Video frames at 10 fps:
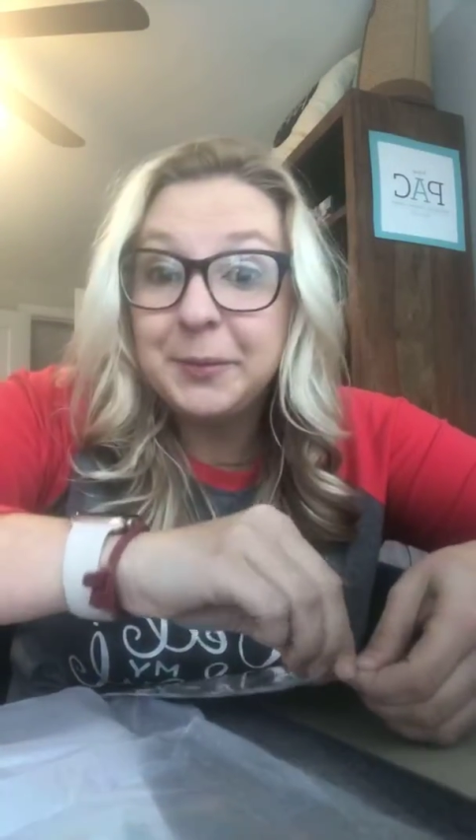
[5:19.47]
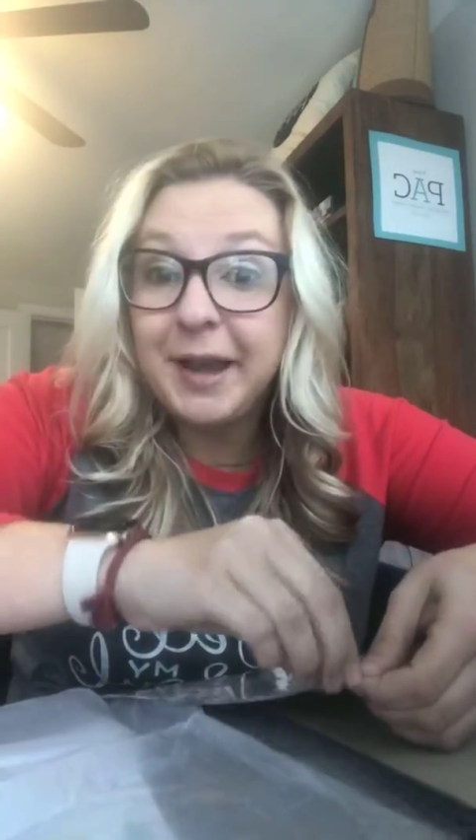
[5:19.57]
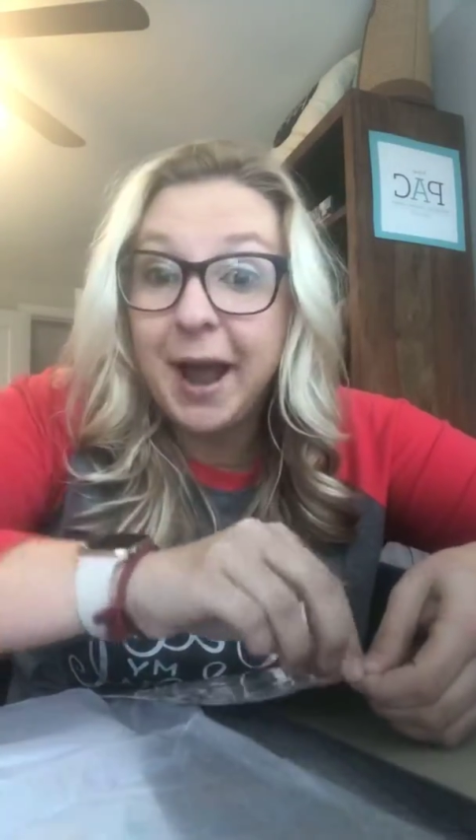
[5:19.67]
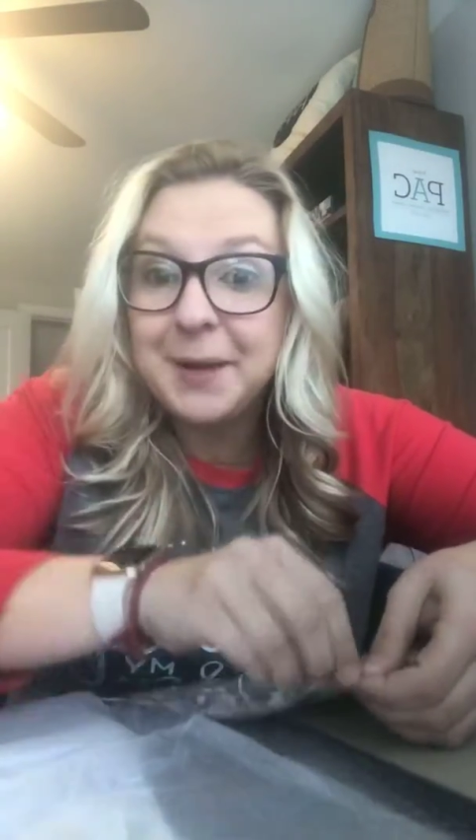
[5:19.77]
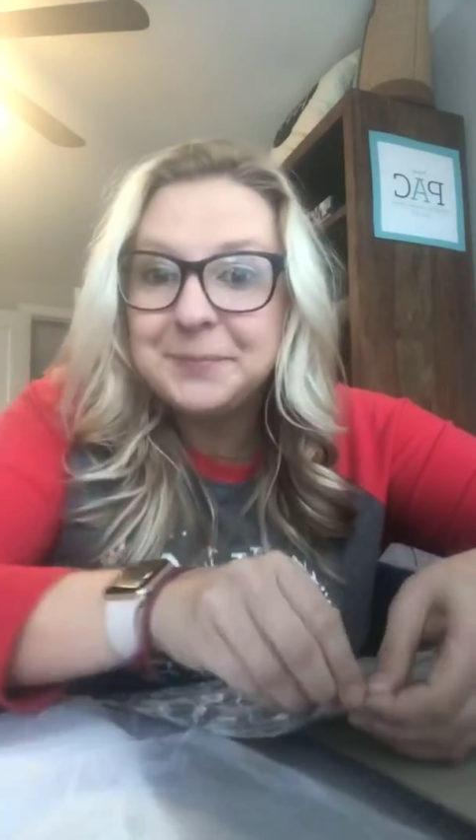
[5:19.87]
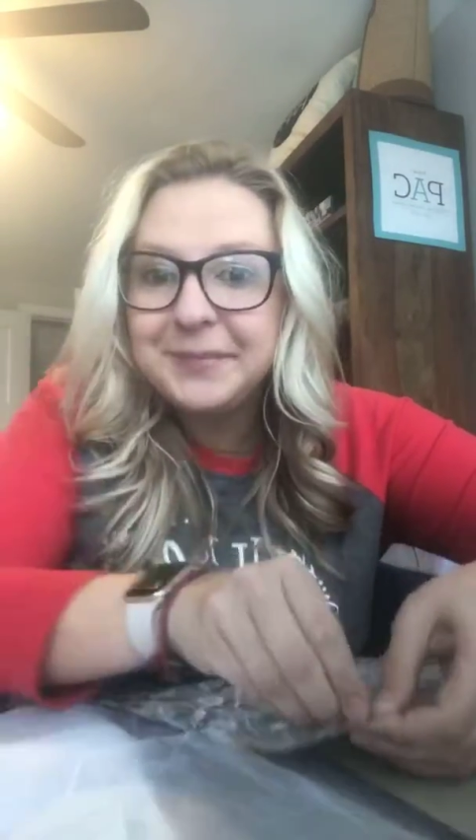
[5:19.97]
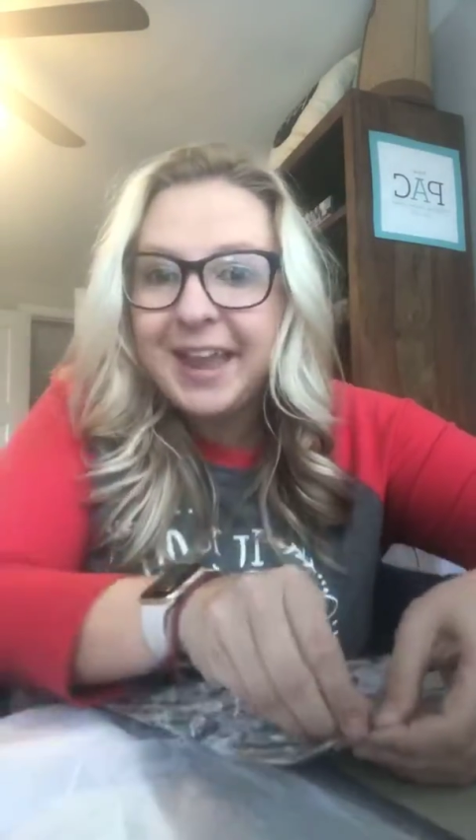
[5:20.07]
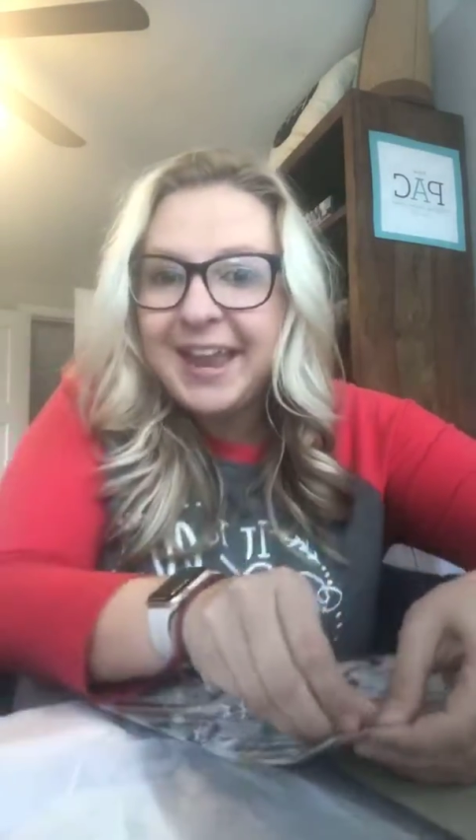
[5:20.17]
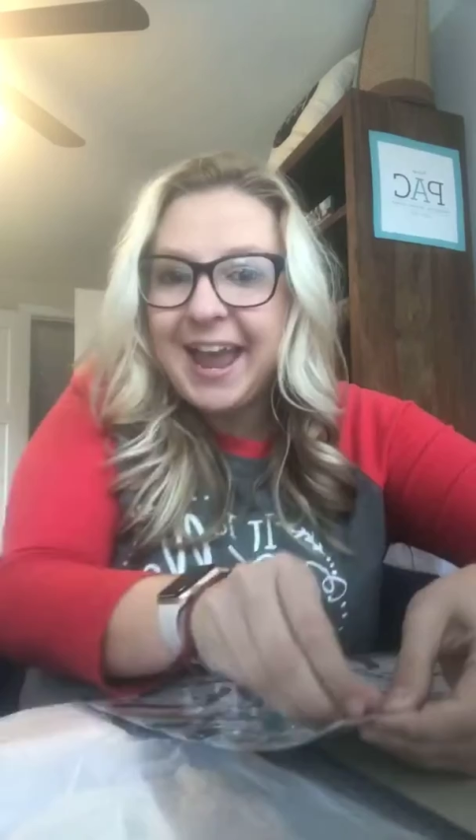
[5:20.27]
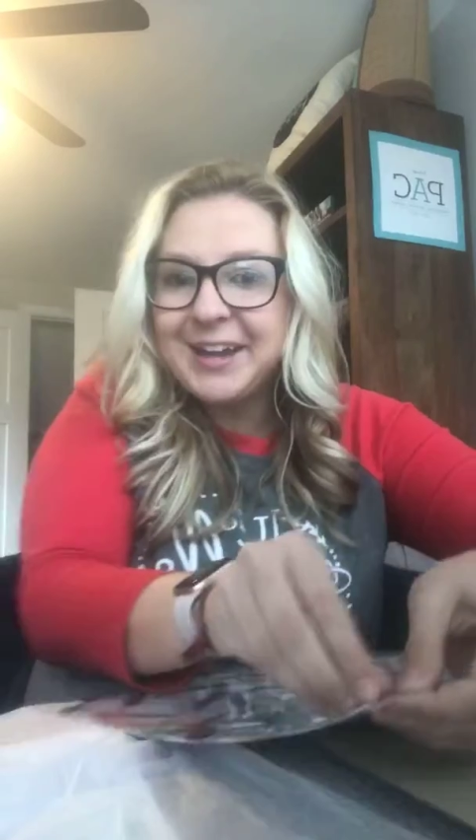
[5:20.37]
we got.
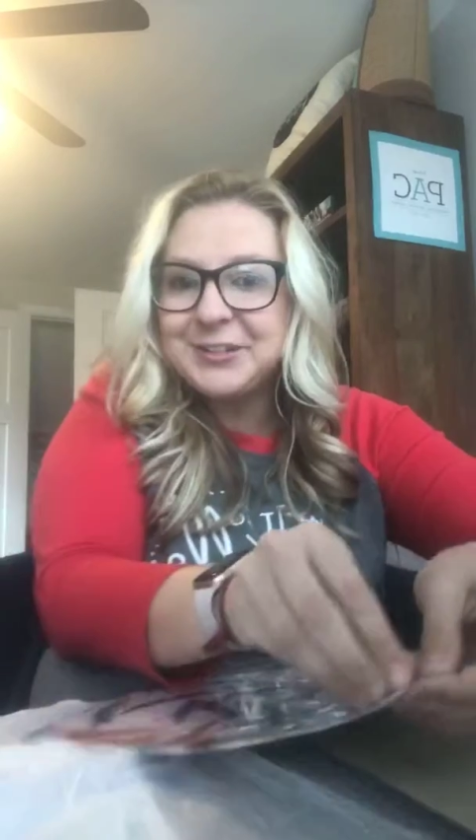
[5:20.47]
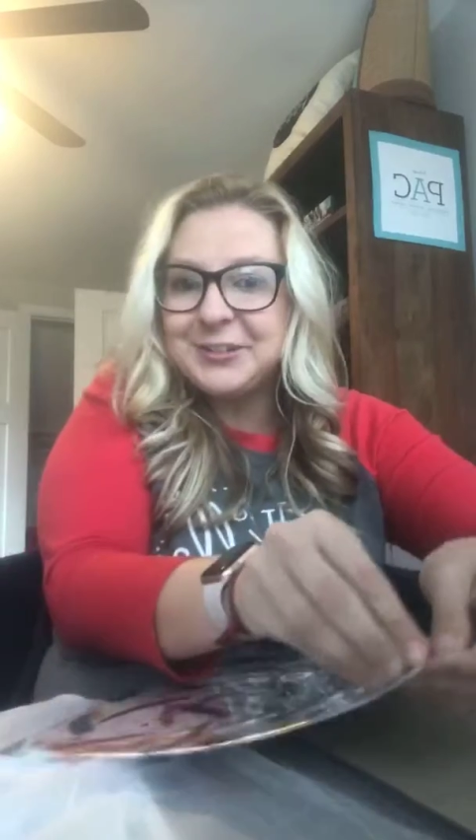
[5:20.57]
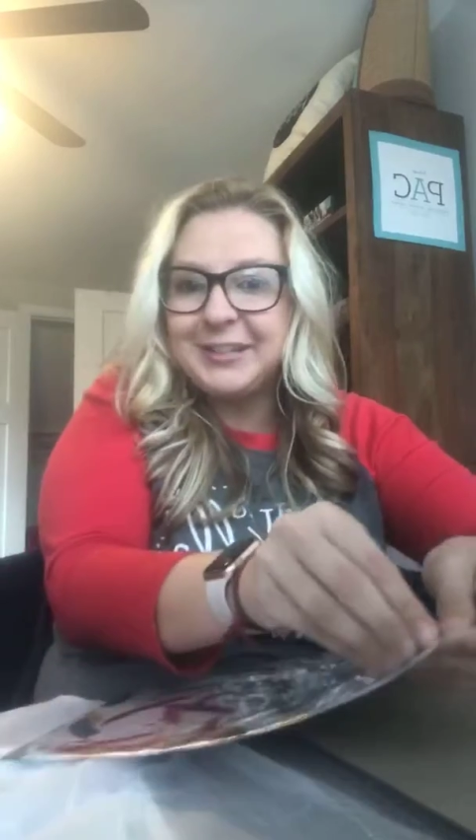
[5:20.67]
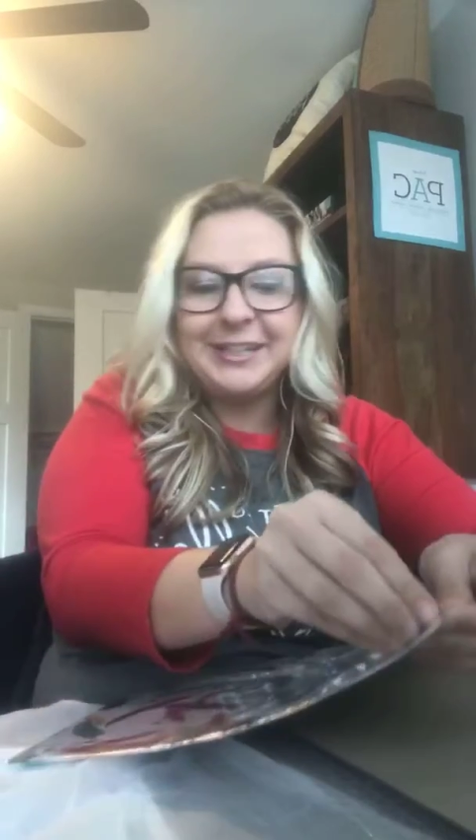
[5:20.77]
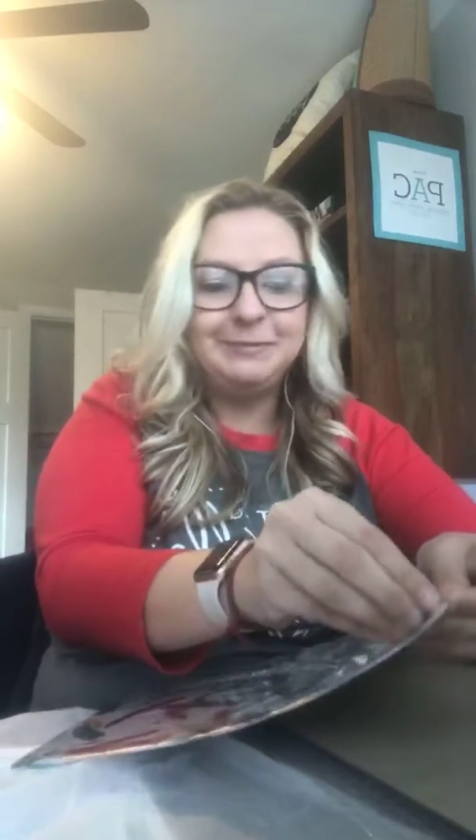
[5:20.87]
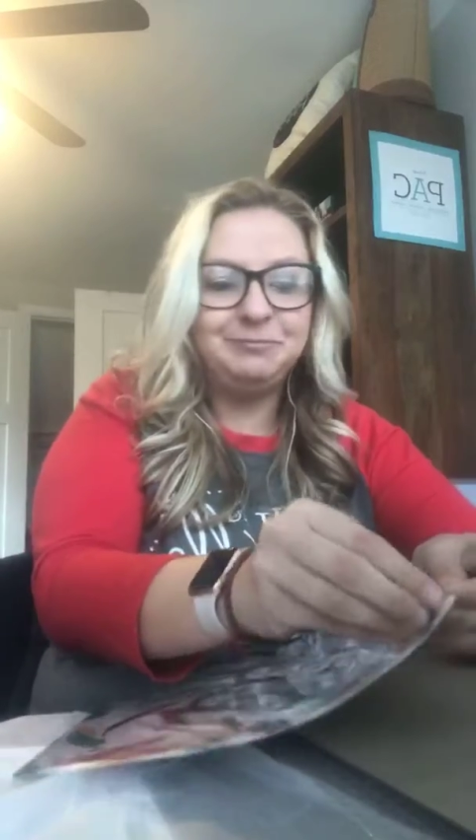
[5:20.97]
Hey, Ashley.